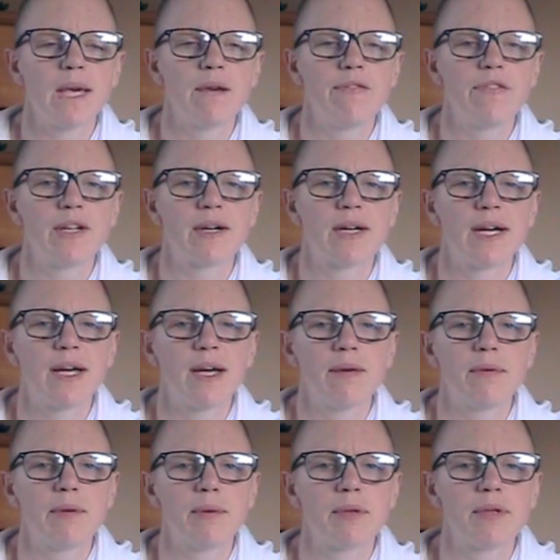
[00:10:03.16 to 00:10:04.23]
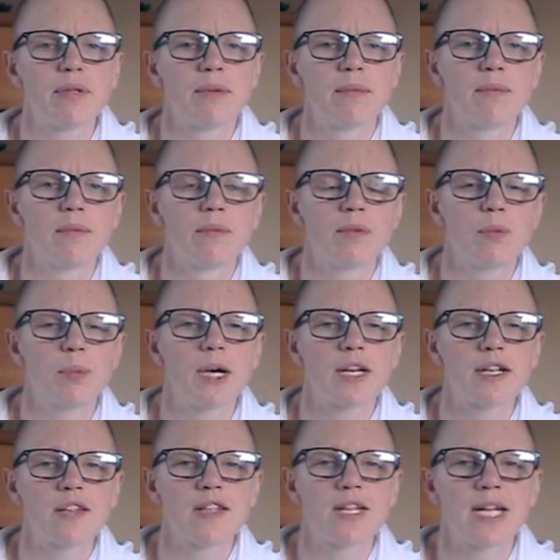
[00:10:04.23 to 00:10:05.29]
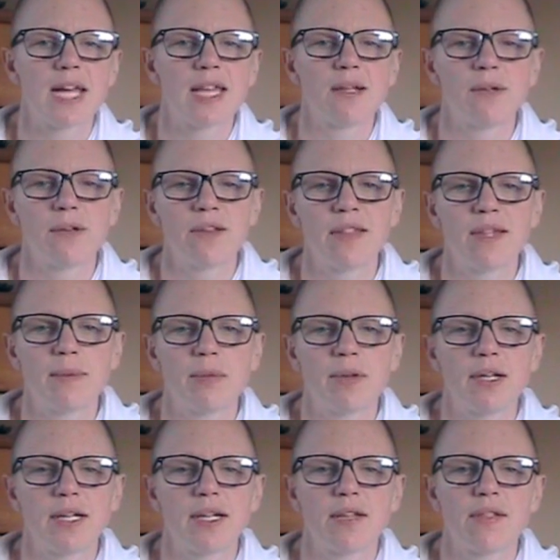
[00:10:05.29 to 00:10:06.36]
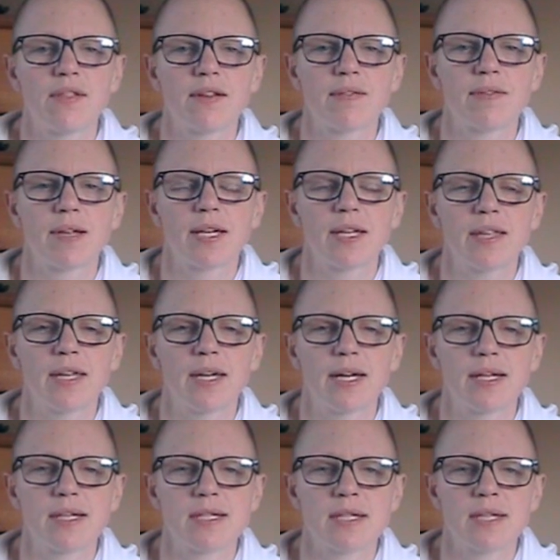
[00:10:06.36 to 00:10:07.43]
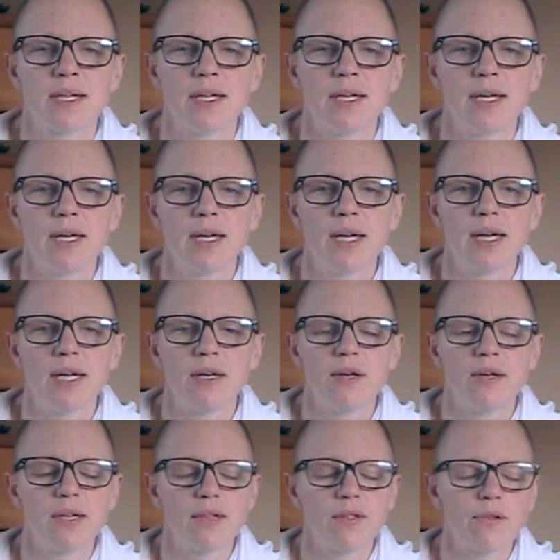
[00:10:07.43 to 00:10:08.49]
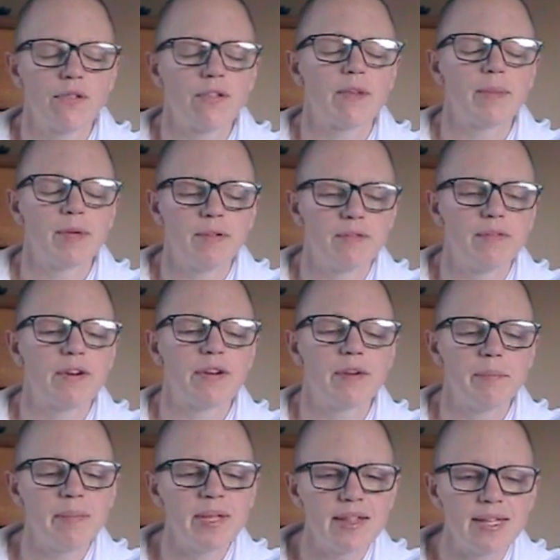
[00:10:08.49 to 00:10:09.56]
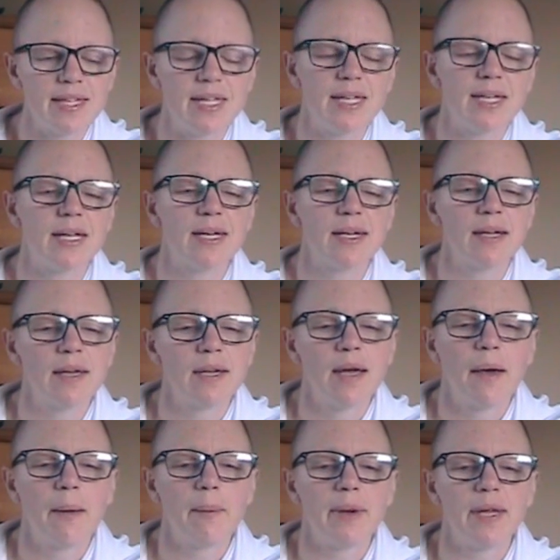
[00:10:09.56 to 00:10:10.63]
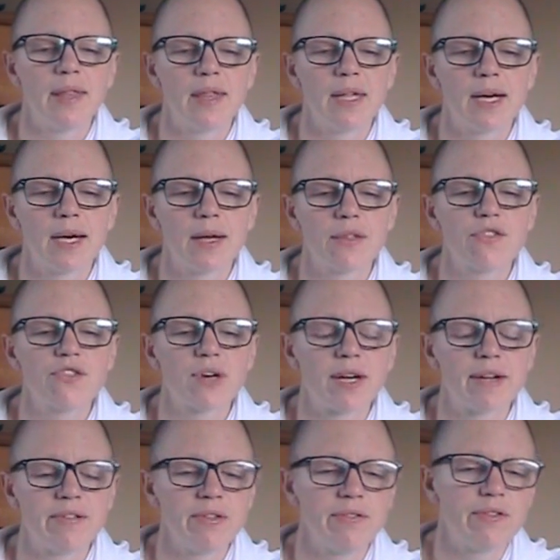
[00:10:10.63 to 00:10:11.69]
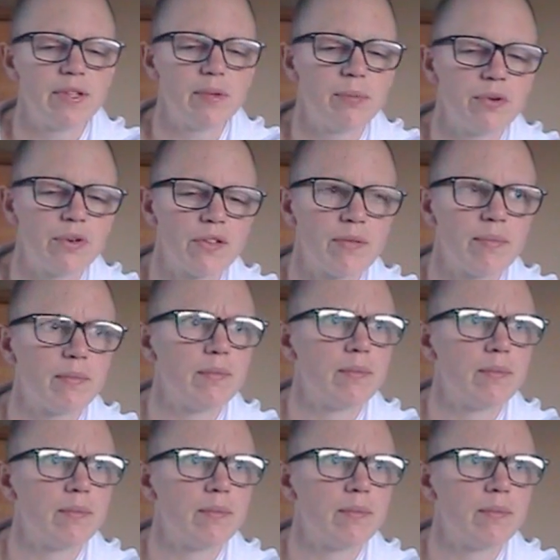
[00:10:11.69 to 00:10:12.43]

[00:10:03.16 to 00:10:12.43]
figure out how we want to practice together and separately and stuff like that. And it's also been very busy here with striving for the Buddhist